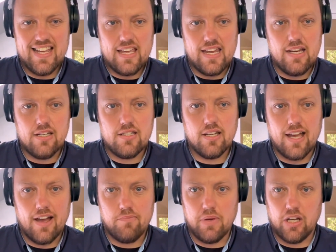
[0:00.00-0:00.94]
into
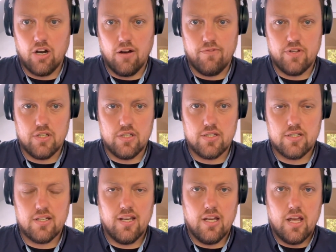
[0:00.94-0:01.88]
government coffers
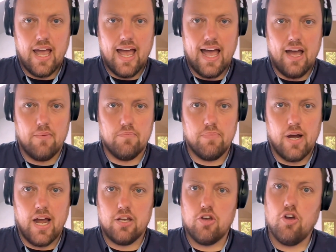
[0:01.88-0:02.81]

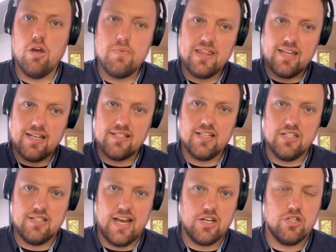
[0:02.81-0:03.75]
by curbing these
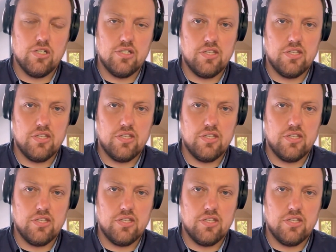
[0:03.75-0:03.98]
concessions